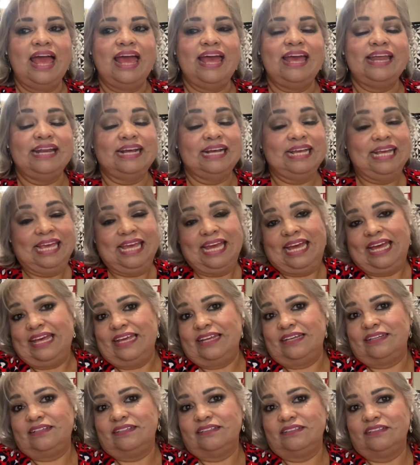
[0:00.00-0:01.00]
And
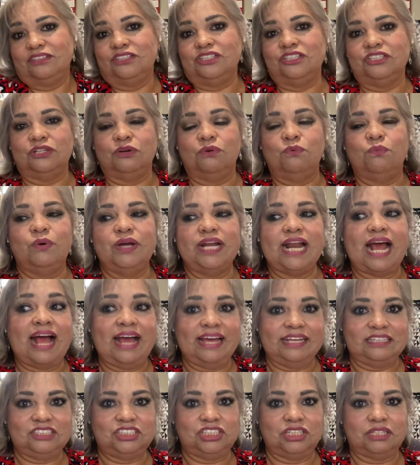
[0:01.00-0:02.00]
again, you know, when
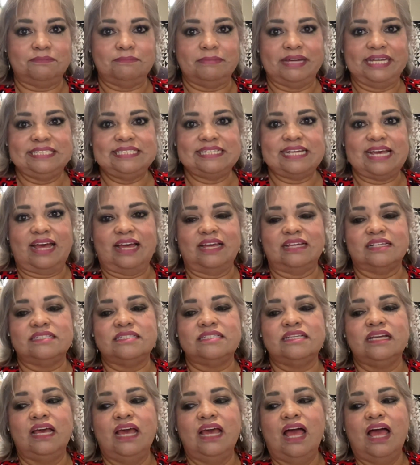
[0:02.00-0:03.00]
I took my test,